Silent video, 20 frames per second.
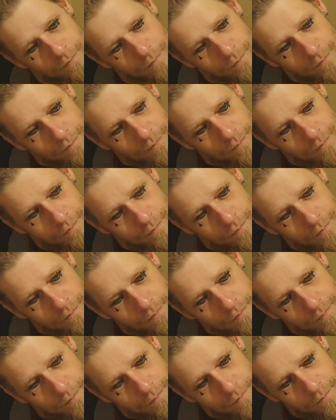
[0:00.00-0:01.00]

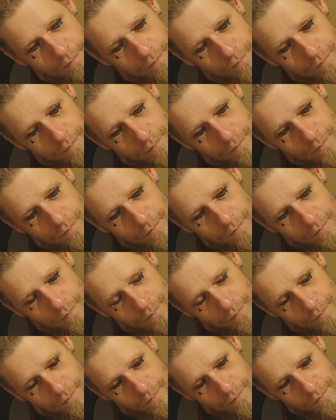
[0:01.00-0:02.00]

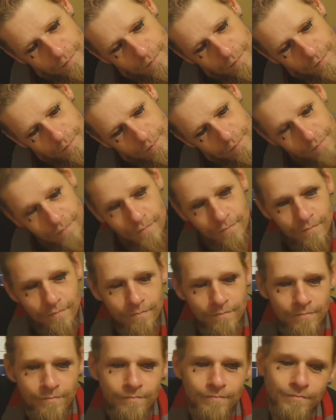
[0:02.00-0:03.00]

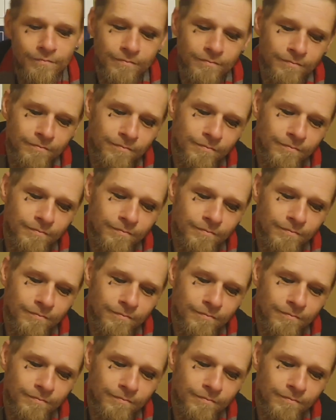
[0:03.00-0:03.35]
(not speaking)